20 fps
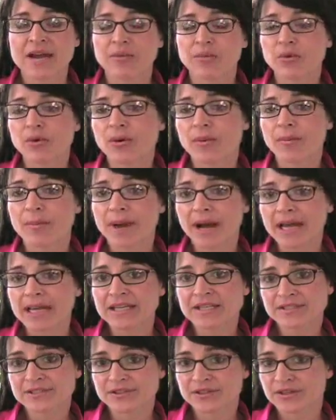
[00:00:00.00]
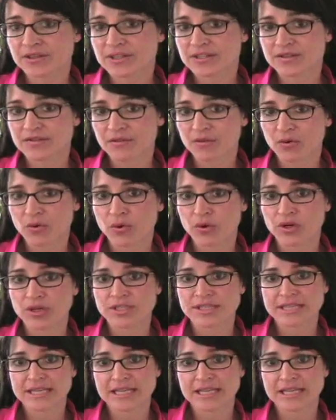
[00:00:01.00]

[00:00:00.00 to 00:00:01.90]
well, my concern is, of course,